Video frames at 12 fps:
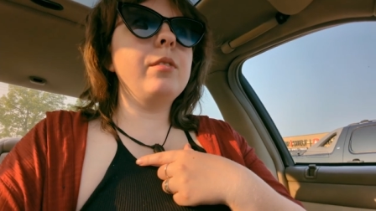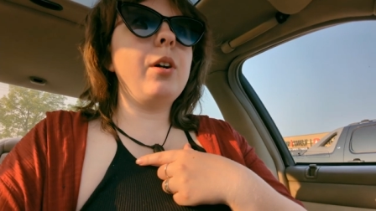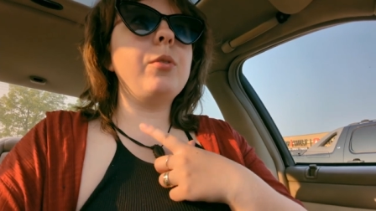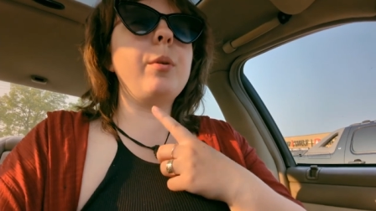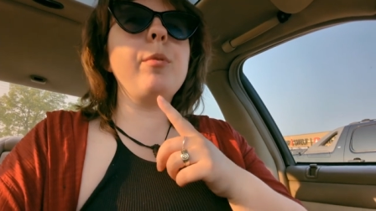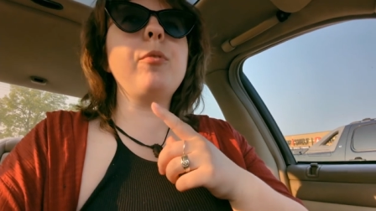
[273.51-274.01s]
Oh,
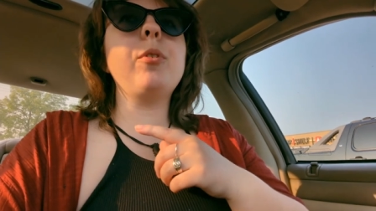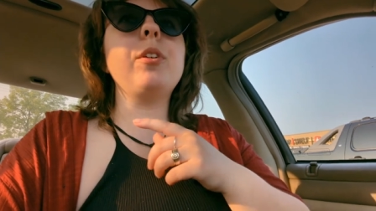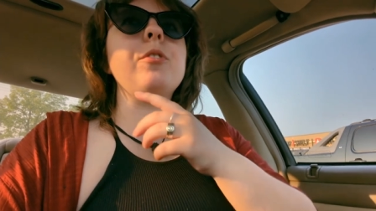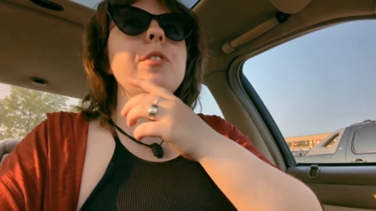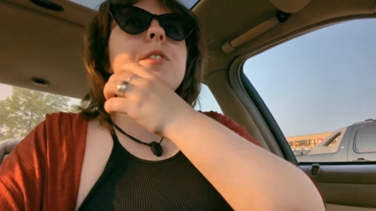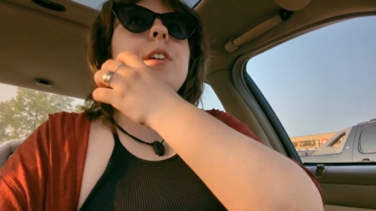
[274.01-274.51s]
number 4,
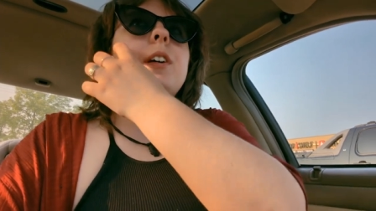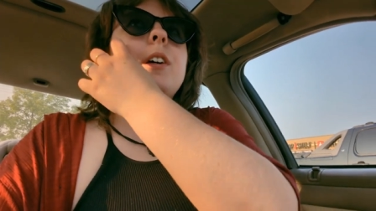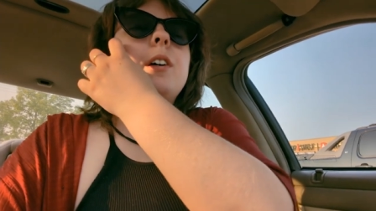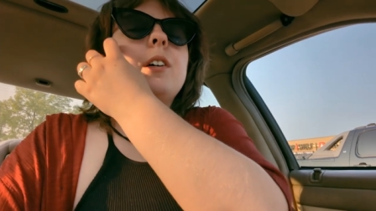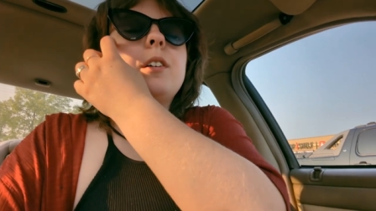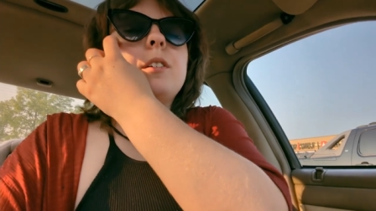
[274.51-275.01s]
just like
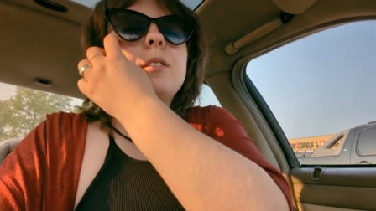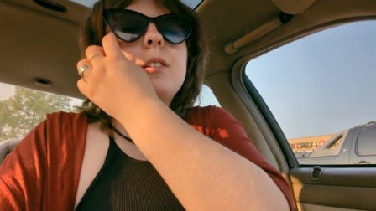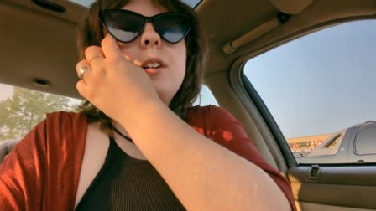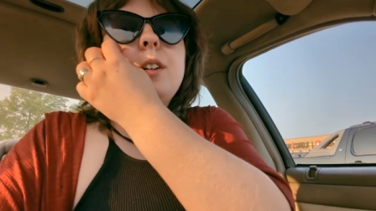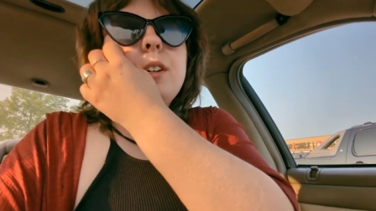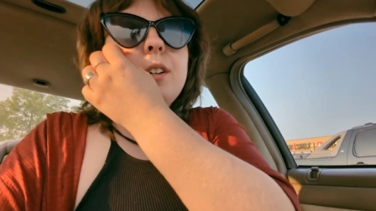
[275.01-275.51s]
a
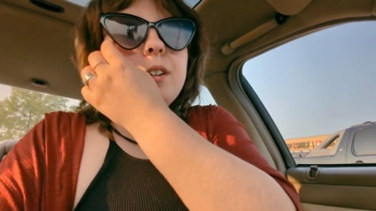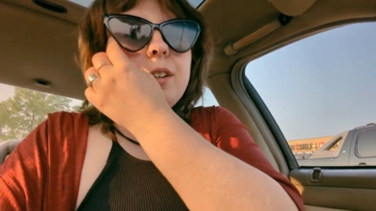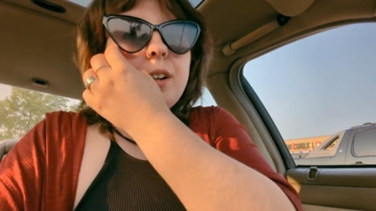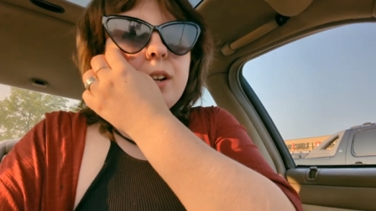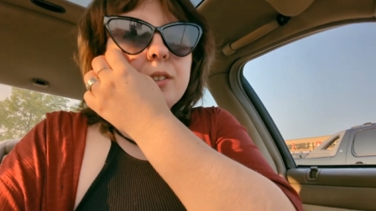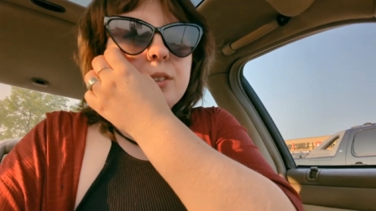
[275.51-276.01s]

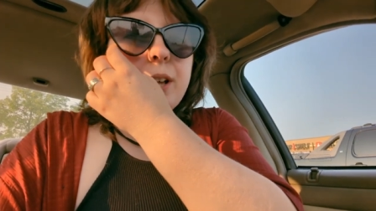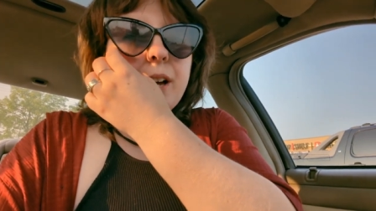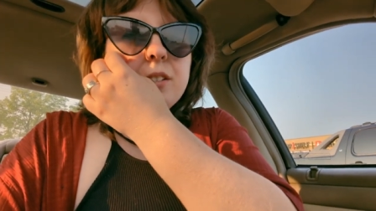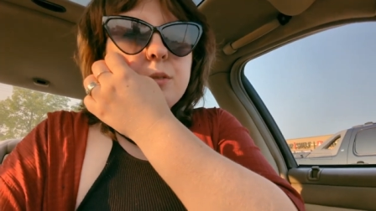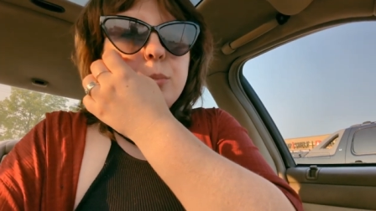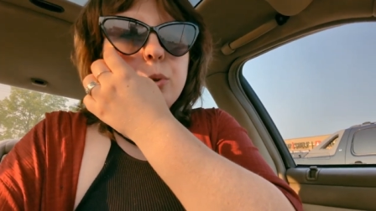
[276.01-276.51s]

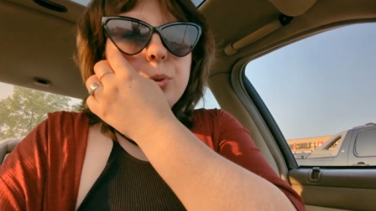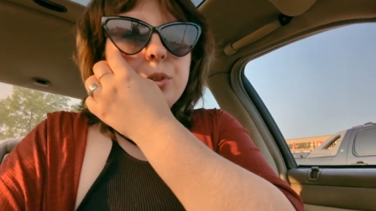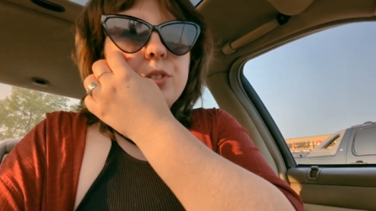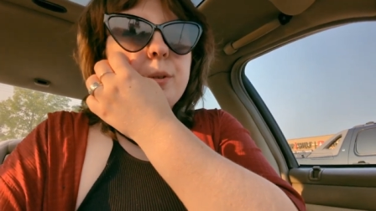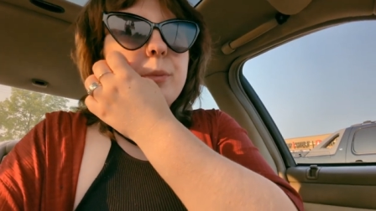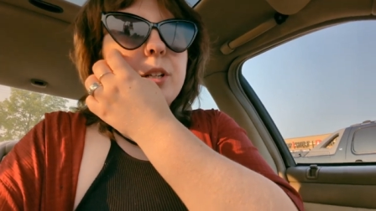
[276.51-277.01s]
glass bowl or
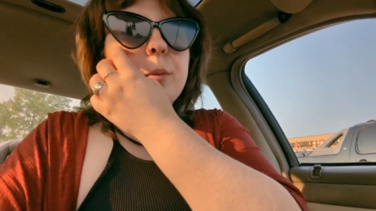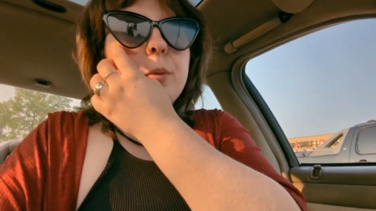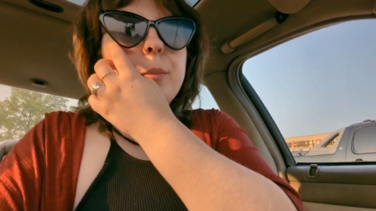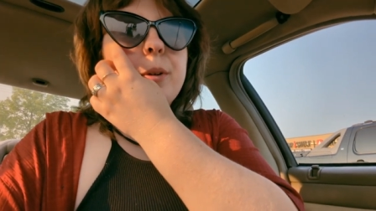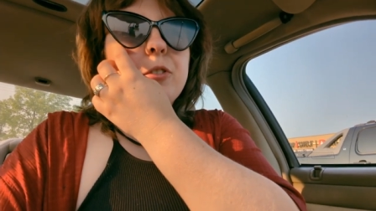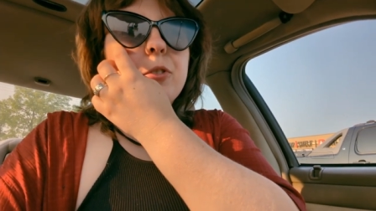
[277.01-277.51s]
something to
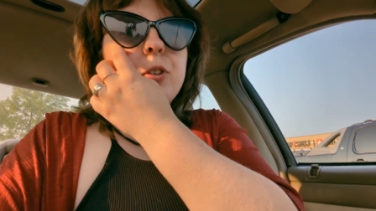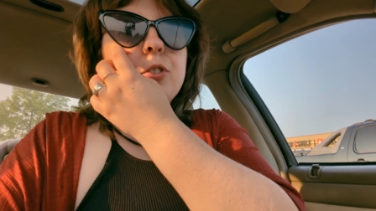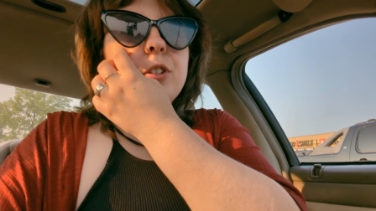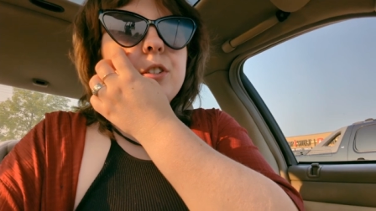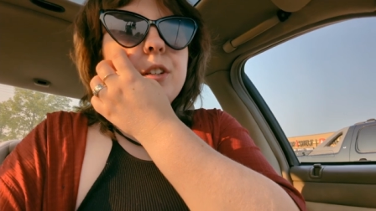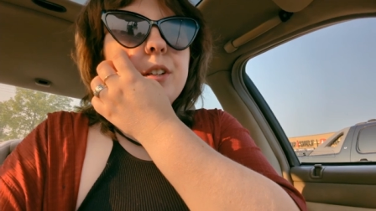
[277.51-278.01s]
put my
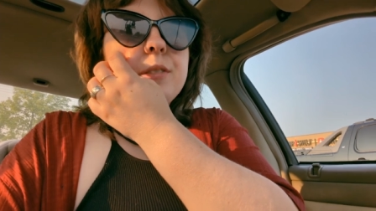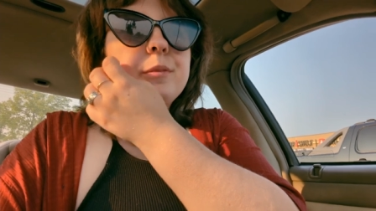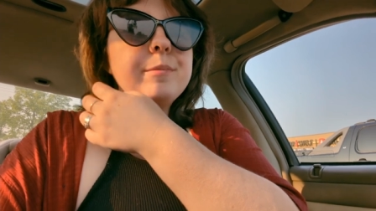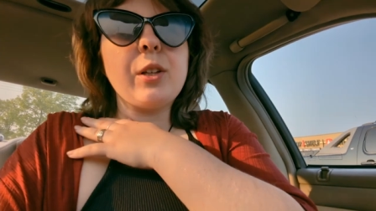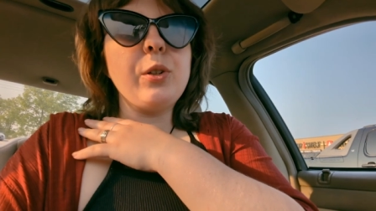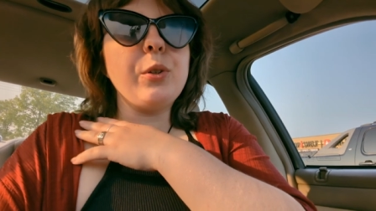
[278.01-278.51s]
scrunchies in.
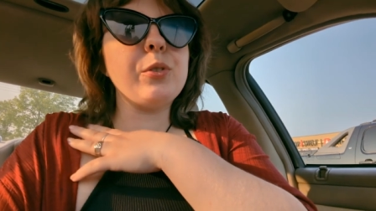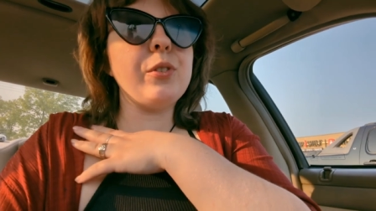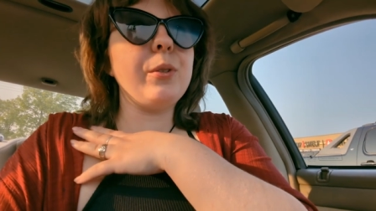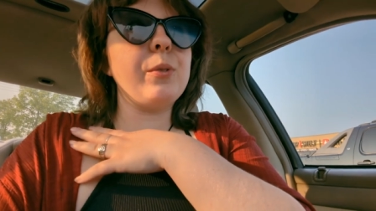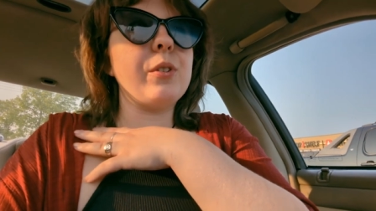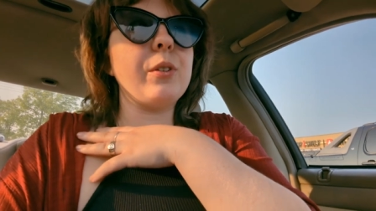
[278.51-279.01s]
They close
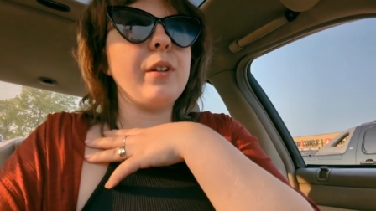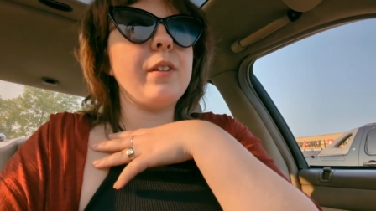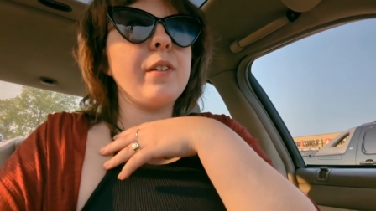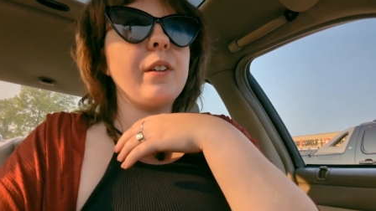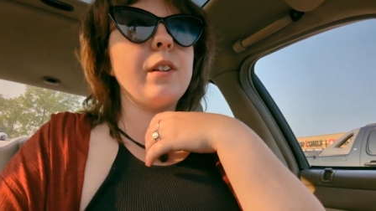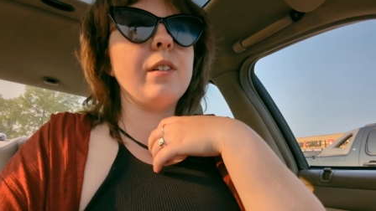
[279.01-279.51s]
soon, so
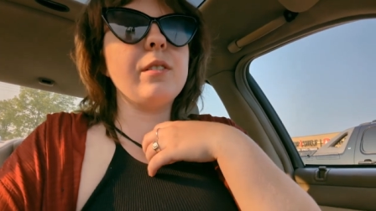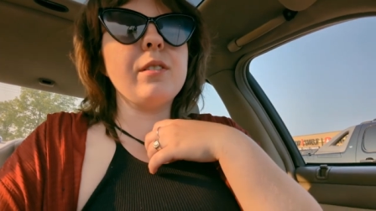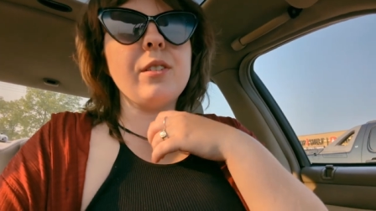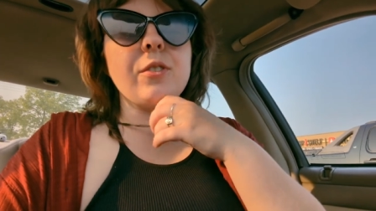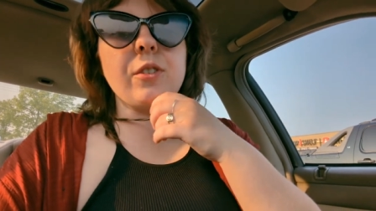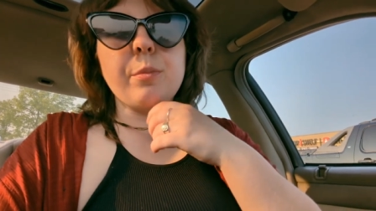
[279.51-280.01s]
let's
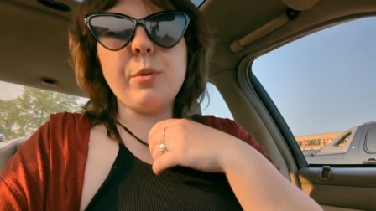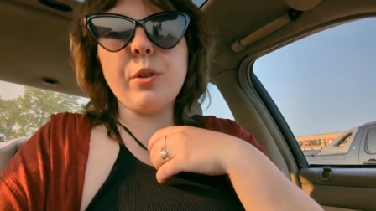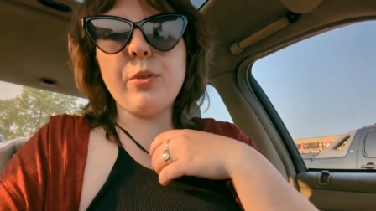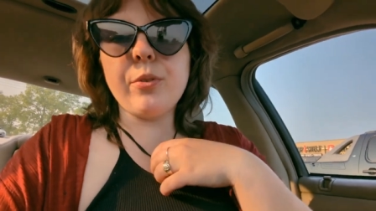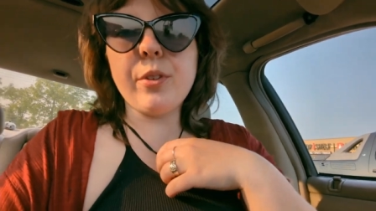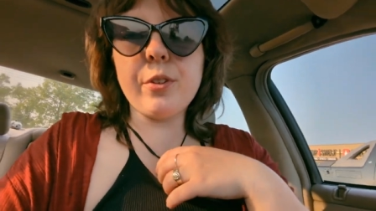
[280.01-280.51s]
just
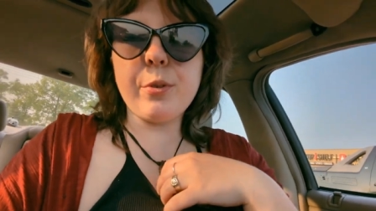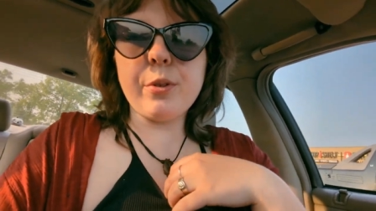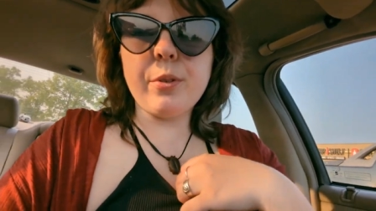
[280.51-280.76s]
blow through this.